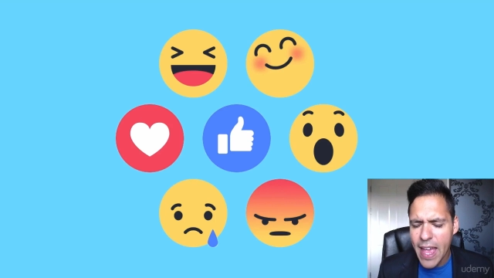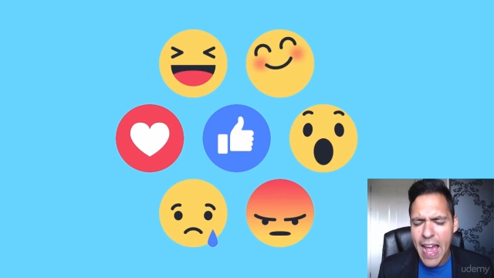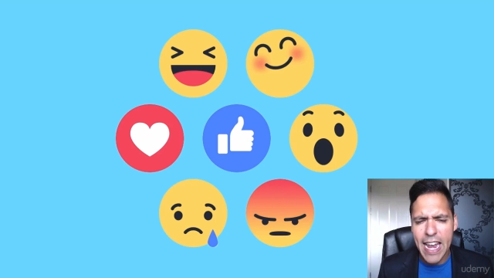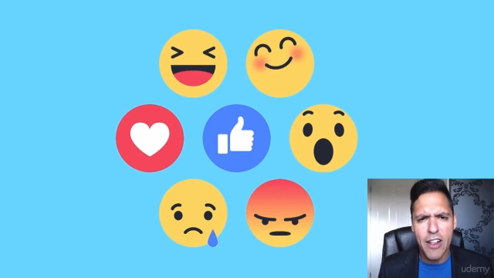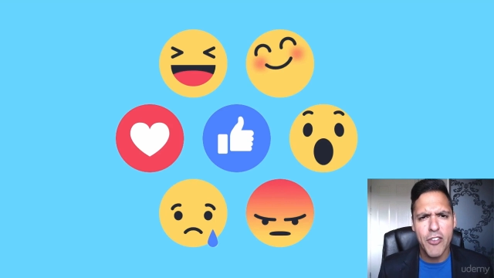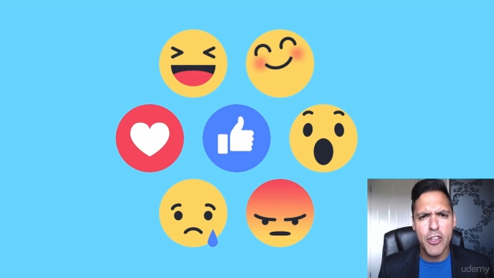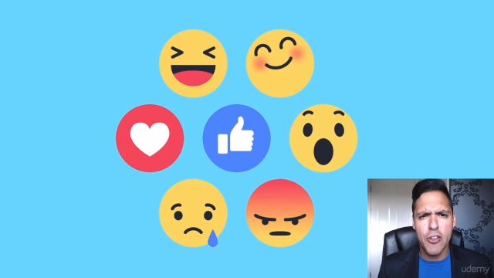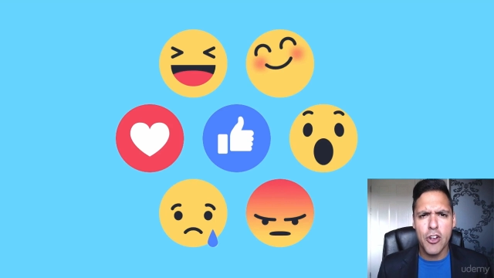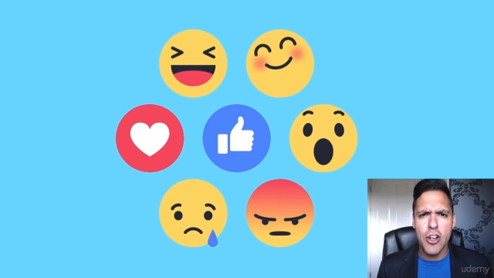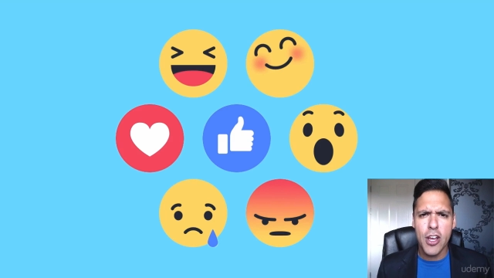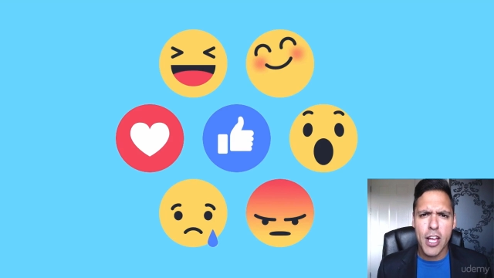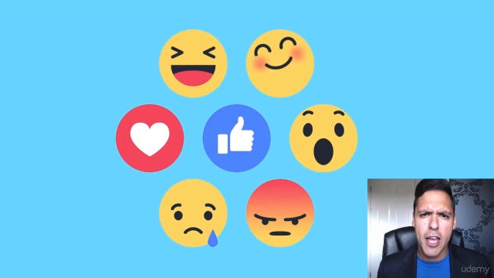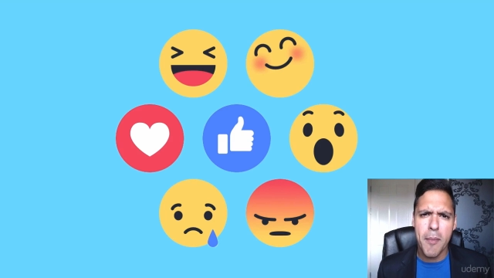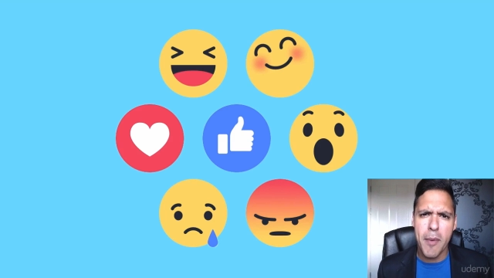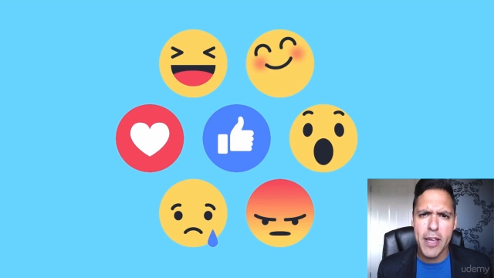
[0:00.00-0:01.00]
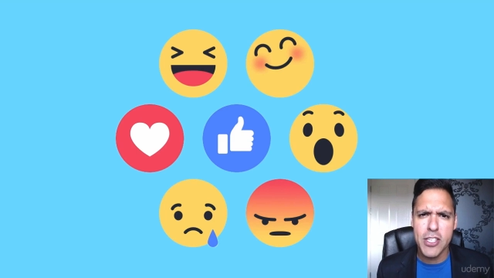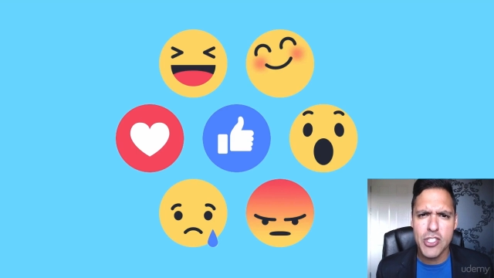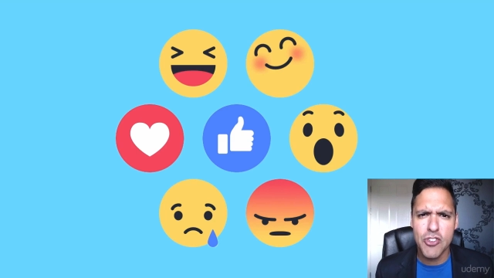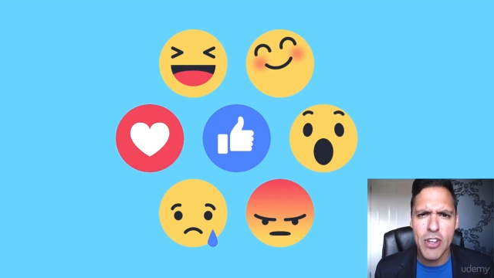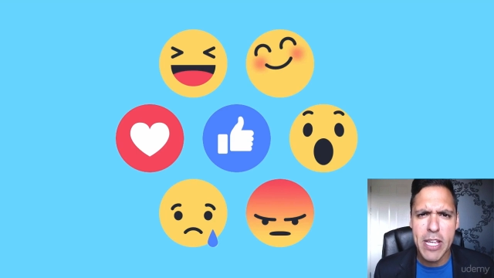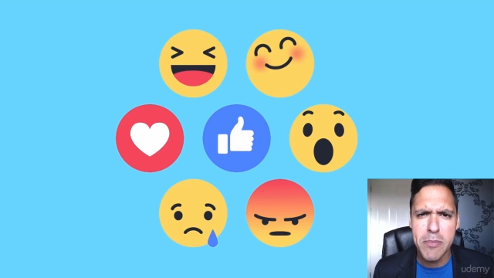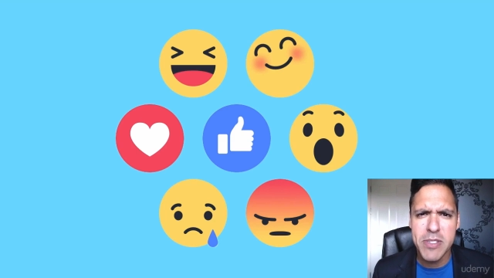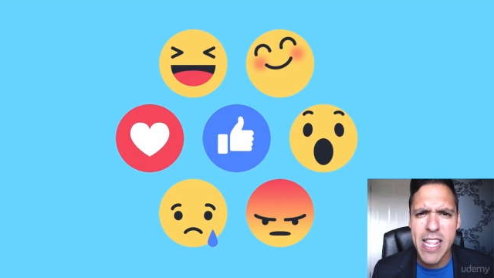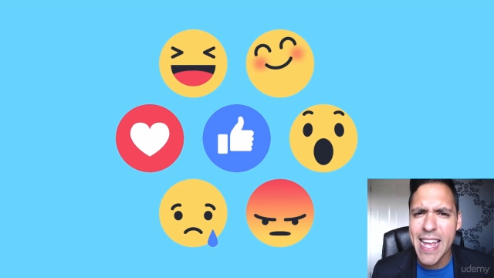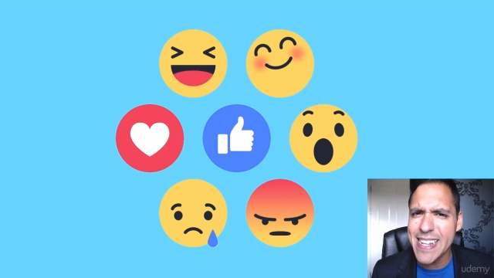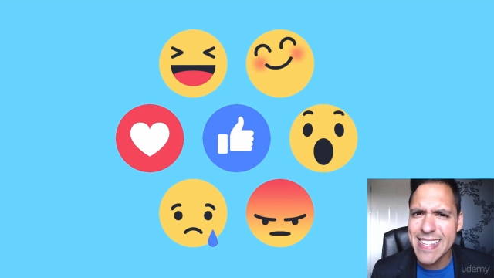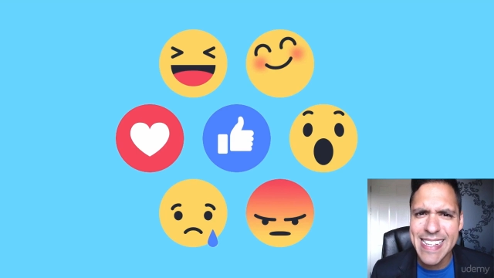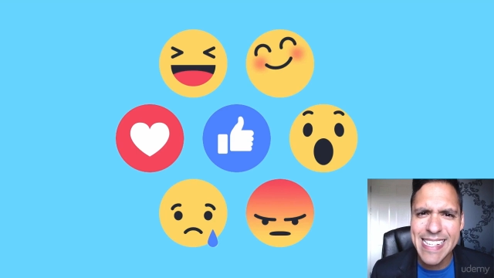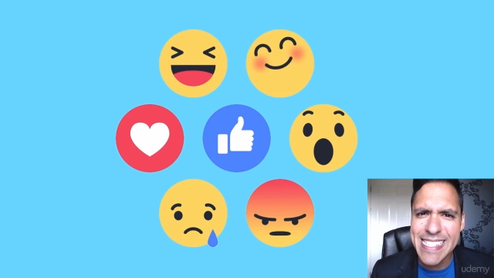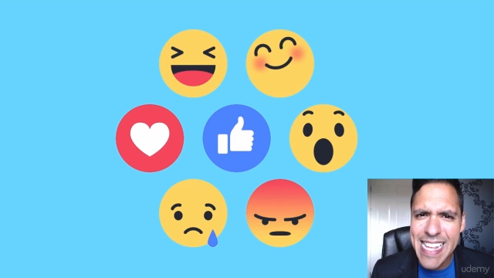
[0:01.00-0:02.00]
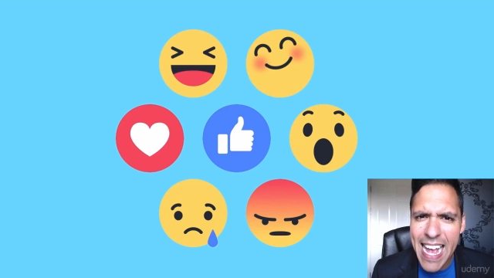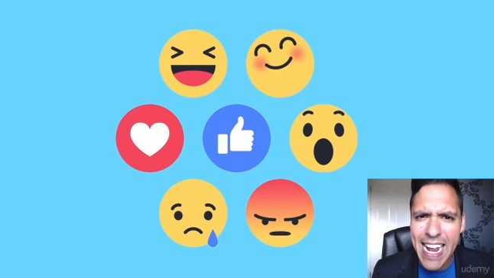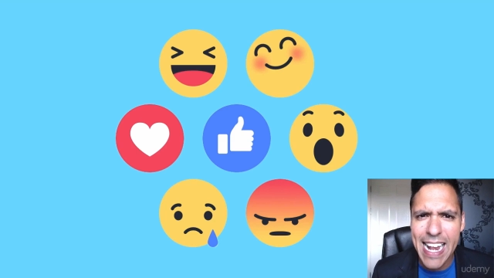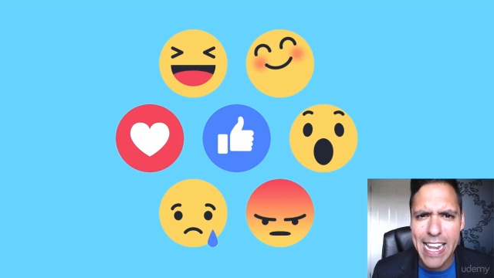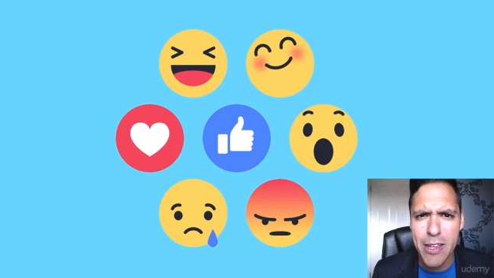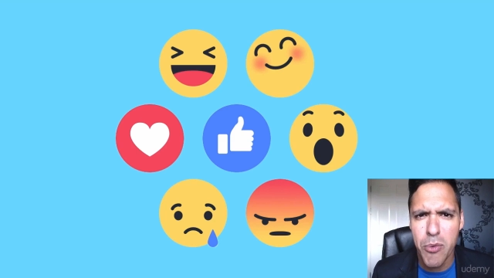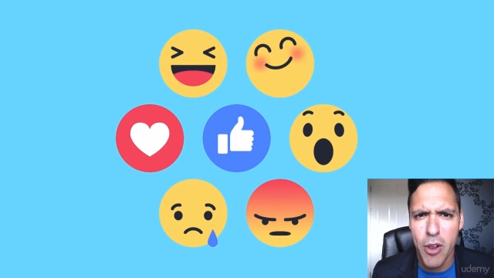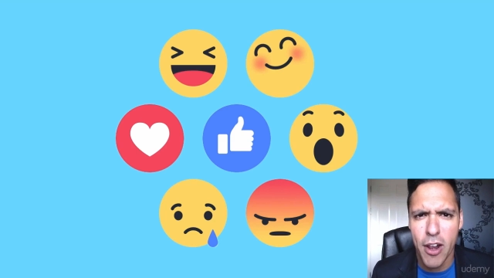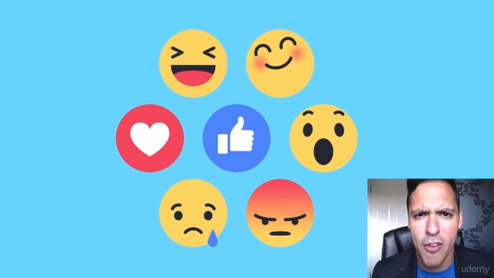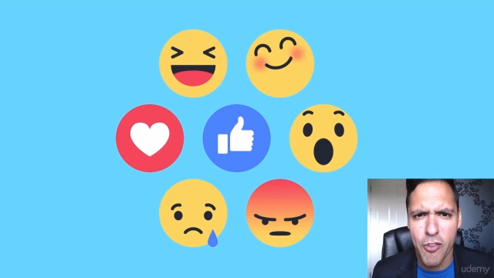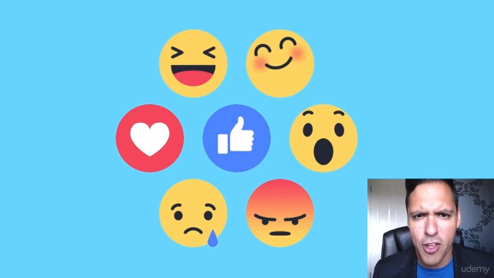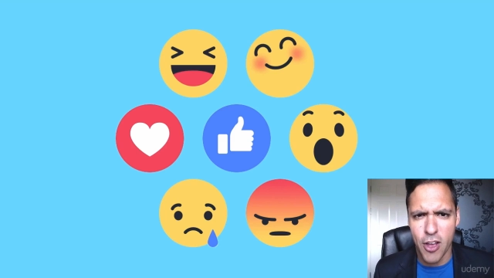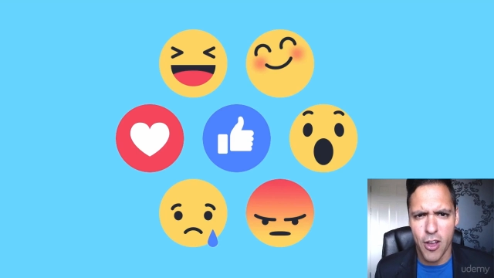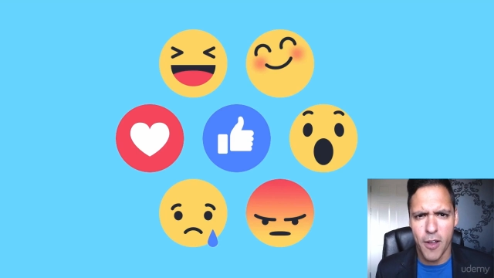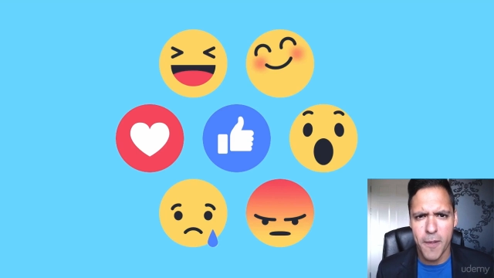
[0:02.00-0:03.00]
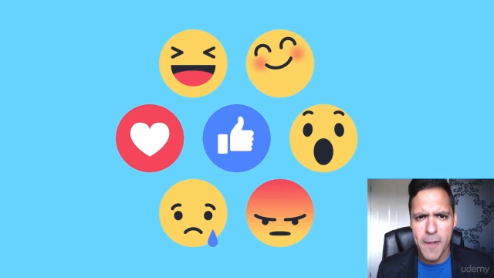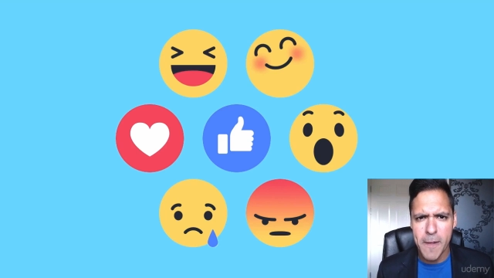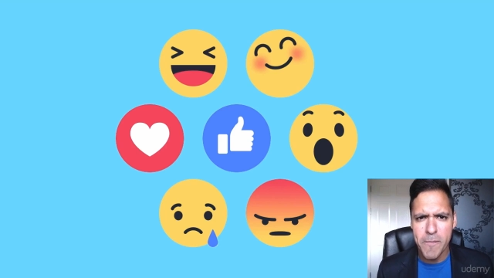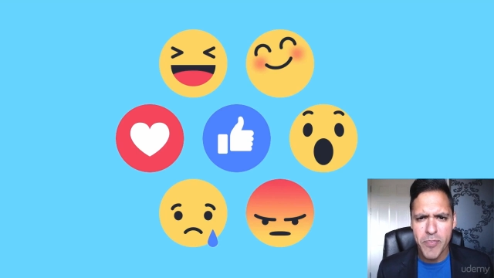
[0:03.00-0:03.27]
And if you look at my streams, that's exactly what I've got.